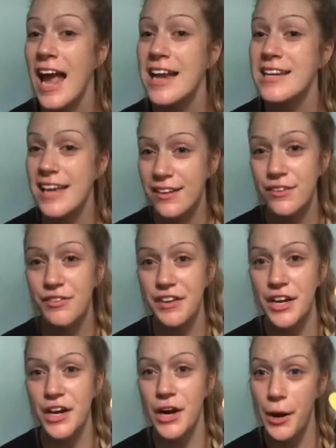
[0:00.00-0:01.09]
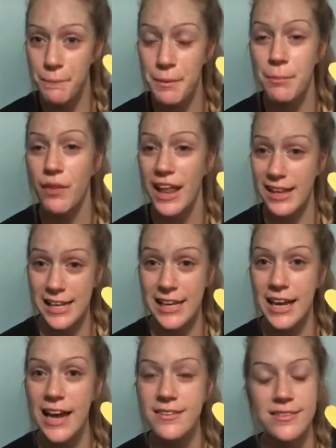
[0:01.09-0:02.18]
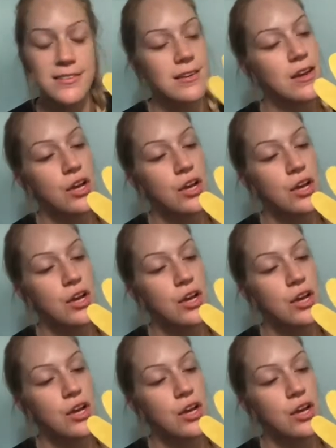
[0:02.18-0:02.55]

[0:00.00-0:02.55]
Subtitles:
index finger are people that lead us;